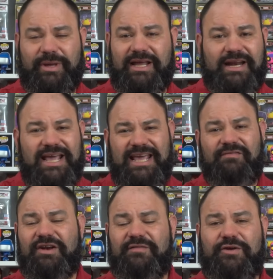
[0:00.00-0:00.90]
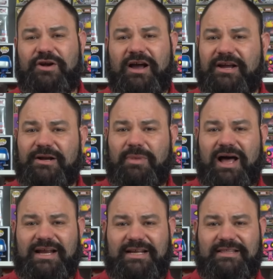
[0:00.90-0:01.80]
bit. Even if you're not going to
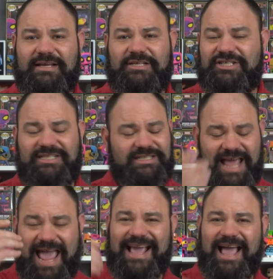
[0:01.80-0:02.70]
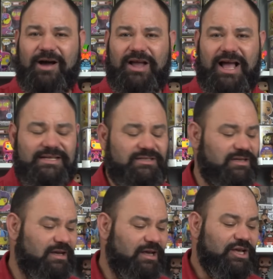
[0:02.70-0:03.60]
buy anything, just hang out, guys.